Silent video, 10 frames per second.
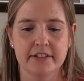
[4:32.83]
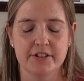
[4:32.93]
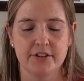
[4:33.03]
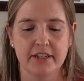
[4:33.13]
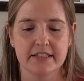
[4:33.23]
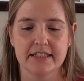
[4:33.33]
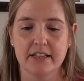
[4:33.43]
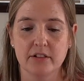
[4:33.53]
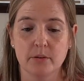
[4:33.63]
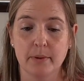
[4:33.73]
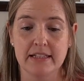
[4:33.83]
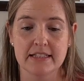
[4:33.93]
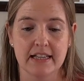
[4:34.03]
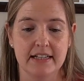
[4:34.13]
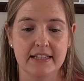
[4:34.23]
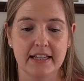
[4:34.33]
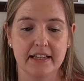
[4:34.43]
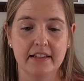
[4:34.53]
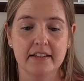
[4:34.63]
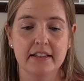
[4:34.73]
So you can see on the one side
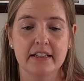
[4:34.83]
here,